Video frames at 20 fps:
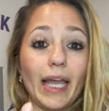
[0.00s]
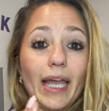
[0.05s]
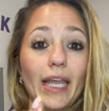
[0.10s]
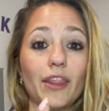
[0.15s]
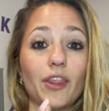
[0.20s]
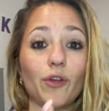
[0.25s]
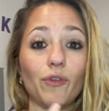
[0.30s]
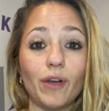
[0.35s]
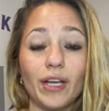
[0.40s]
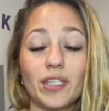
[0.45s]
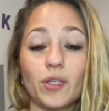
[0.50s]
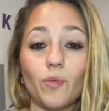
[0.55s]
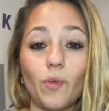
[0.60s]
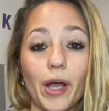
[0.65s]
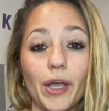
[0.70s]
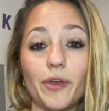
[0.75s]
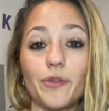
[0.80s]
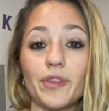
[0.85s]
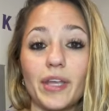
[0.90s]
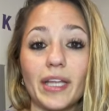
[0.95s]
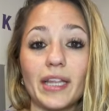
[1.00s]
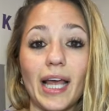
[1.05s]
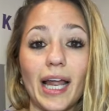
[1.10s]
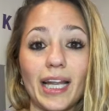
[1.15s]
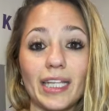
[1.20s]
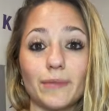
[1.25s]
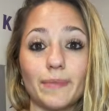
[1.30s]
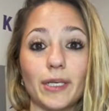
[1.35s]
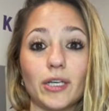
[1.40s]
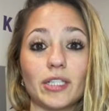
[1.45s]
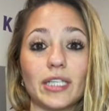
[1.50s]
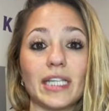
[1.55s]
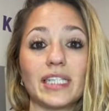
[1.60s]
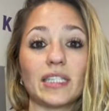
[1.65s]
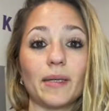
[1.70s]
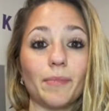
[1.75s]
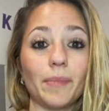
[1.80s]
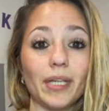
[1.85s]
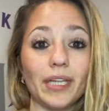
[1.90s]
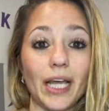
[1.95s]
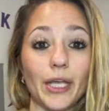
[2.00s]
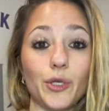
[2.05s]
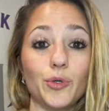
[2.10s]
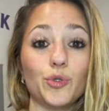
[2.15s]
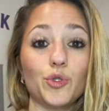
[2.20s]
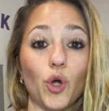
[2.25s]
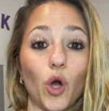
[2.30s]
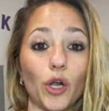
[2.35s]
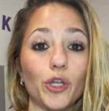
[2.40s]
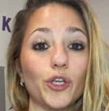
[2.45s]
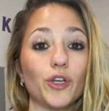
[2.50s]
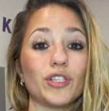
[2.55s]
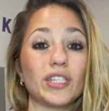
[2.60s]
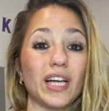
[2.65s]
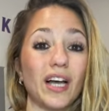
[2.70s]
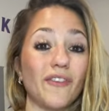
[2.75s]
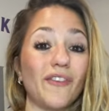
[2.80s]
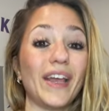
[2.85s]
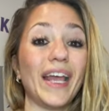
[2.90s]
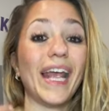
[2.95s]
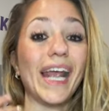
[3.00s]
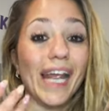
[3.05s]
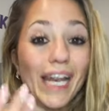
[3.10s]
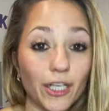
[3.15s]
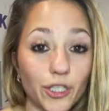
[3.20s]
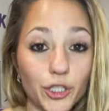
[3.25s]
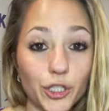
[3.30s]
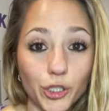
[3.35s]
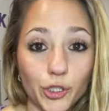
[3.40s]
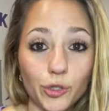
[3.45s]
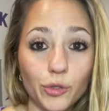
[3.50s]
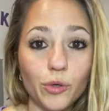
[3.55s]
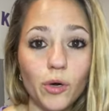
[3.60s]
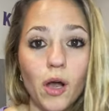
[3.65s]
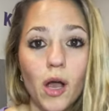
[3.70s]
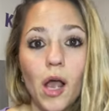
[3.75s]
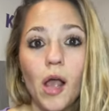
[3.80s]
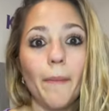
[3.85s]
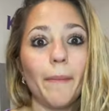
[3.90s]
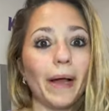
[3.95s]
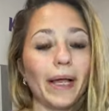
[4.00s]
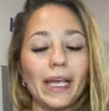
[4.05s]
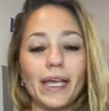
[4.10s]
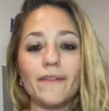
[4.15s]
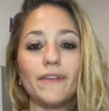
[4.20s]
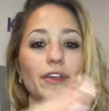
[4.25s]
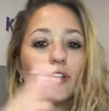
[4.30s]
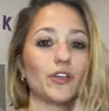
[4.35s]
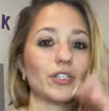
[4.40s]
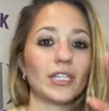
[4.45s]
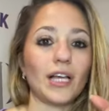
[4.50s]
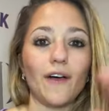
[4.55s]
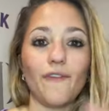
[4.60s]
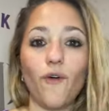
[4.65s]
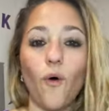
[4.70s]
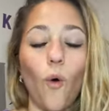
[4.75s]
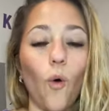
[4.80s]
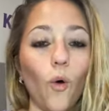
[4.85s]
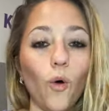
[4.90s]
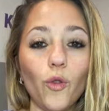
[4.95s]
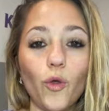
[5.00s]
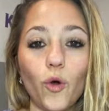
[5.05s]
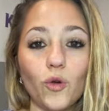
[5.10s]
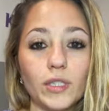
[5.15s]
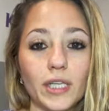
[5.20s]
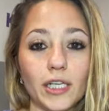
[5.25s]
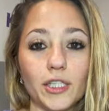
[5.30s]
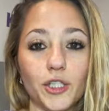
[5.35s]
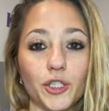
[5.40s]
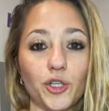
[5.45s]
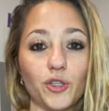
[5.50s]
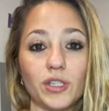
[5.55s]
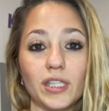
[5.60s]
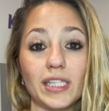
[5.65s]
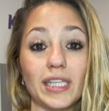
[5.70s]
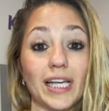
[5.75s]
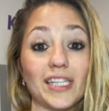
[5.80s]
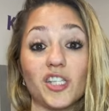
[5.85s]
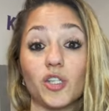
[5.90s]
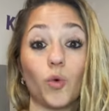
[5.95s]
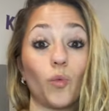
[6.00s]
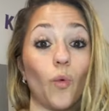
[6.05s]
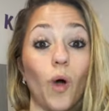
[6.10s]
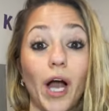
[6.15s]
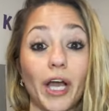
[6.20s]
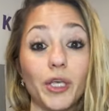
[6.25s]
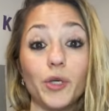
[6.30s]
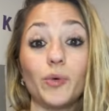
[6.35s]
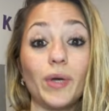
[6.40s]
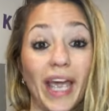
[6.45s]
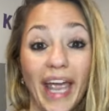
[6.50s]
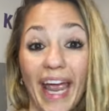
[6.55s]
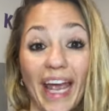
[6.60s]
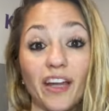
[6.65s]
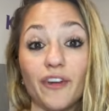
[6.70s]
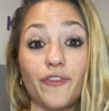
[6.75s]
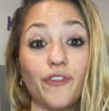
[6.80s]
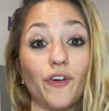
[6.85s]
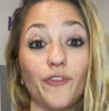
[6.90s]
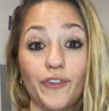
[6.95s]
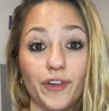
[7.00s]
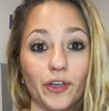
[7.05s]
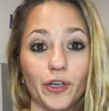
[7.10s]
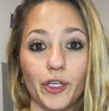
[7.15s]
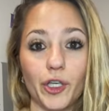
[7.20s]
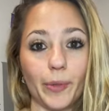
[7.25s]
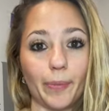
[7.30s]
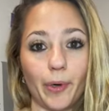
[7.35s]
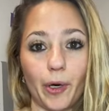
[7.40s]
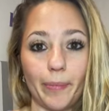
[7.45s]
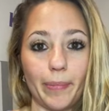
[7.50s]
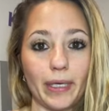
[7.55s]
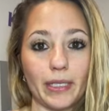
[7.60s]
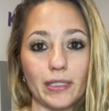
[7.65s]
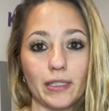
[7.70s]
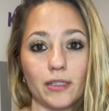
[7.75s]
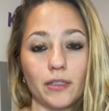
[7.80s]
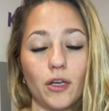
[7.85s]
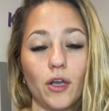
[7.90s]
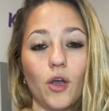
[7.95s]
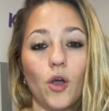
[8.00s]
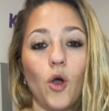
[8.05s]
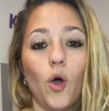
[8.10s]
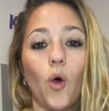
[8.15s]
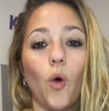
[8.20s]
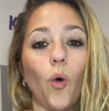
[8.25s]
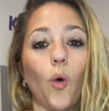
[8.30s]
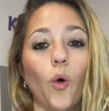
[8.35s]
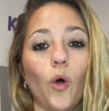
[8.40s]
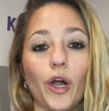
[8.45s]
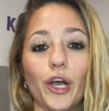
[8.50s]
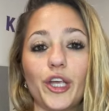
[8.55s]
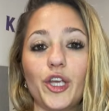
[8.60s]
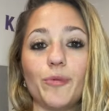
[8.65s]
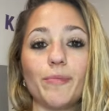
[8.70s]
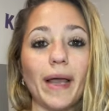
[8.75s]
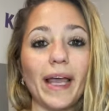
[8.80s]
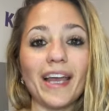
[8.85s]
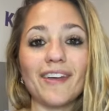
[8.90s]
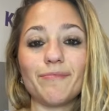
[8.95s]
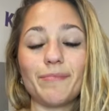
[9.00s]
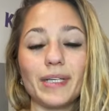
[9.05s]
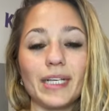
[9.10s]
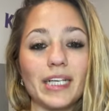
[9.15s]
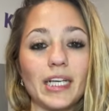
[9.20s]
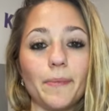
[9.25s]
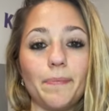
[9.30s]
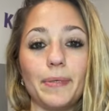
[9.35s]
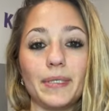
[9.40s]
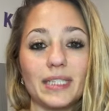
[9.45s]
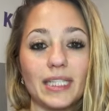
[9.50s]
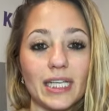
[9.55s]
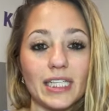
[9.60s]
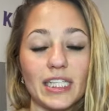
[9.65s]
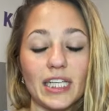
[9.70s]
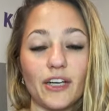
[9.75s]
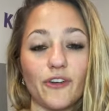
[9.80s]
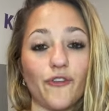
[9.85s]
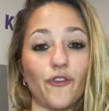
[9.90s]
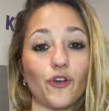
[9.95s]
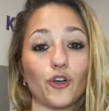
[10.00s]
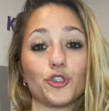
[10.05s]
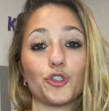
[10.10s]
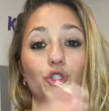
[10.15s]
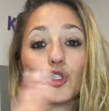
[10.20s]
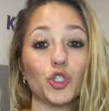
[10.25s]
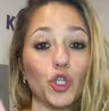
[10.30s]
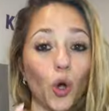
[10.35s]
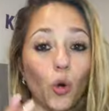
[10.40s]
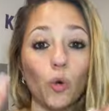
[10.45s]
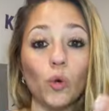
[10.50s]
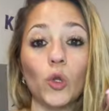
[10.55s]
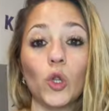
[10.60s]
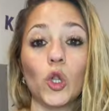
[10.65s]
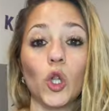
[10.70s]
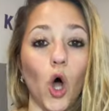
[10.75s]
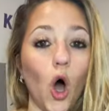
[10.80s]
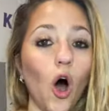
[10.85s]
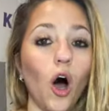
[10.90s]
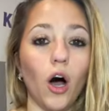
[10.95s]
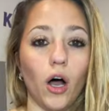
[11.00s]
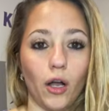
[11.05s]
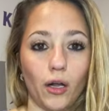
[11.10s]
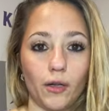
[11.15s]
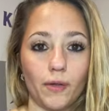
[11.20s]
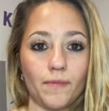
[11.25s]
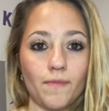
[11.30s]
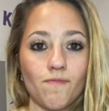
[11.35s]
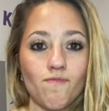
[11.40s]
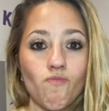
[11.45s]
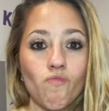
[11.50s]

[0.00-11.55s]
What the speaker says: the reason why you think that is because it's something that you talked yourself into by giving yourself all those excuses as to why you can't fulfill your purpose. Or you may have been in a position for so long